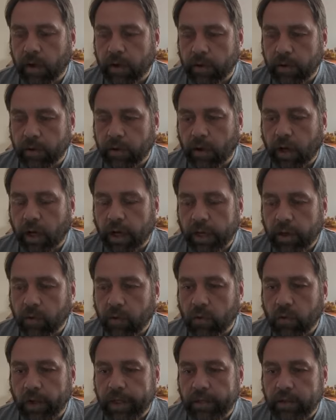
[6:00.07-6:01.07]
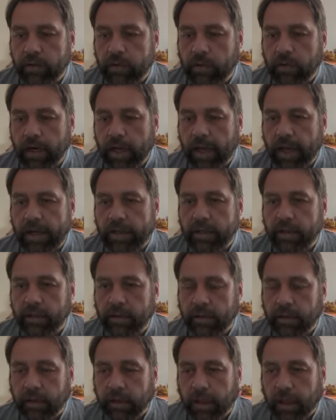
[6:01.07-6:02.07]
or not, I always call ahead.
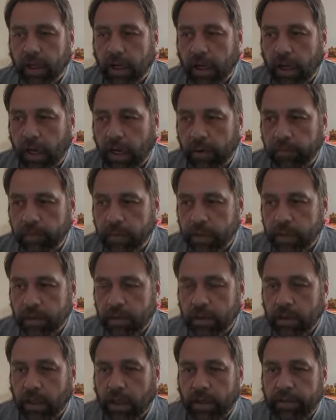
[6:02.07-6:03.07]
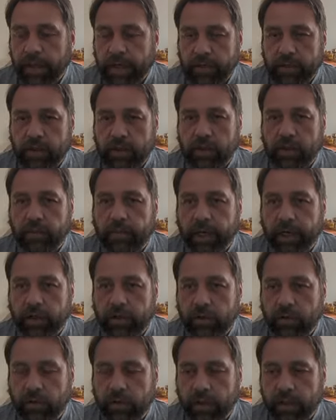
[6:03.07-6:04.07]
And that's just to make
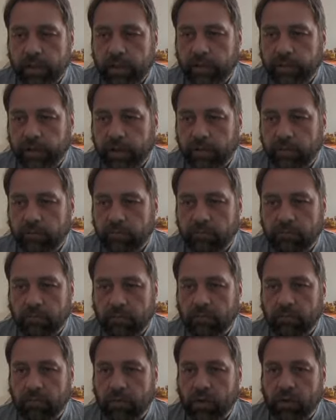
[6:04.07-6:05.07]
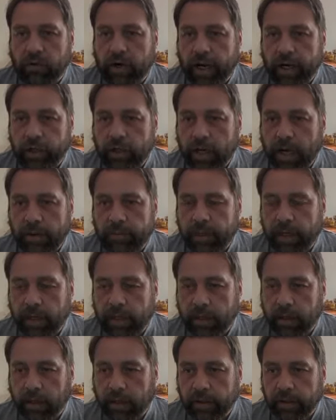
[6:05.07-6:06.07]
sure there's nothing strange happening,
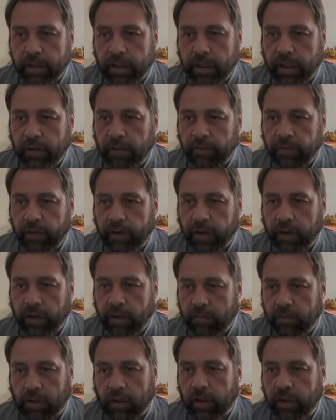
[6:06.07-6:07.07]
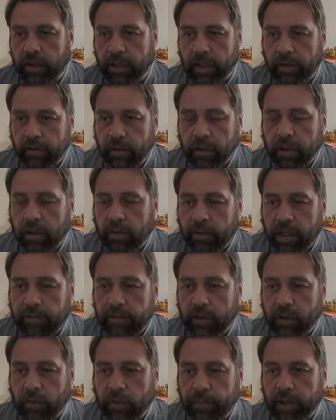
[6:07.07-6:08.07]
like they've, I don't know, maybe
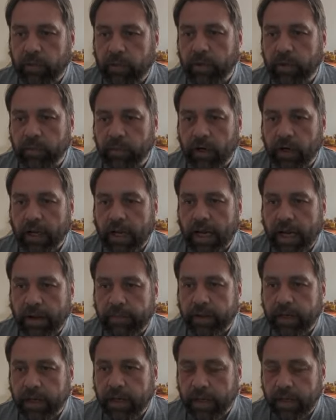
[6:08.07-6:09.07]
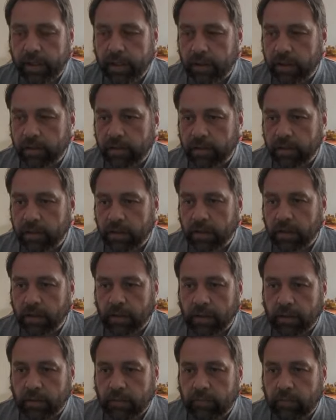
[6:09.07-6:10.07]
they've got building work happening and
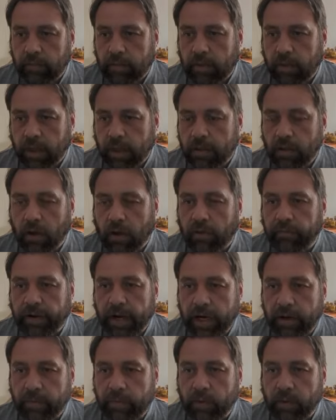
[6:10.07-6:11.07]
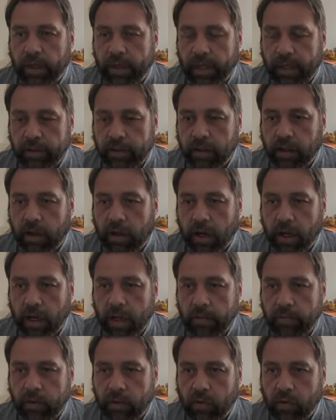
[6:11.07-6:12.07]
it's not available at that
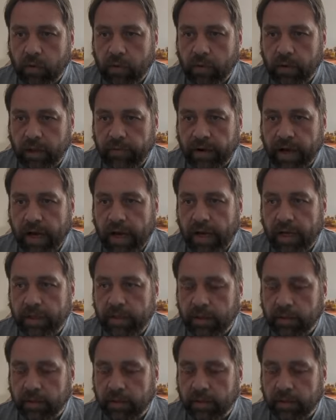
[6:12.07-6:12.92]
time, or they've had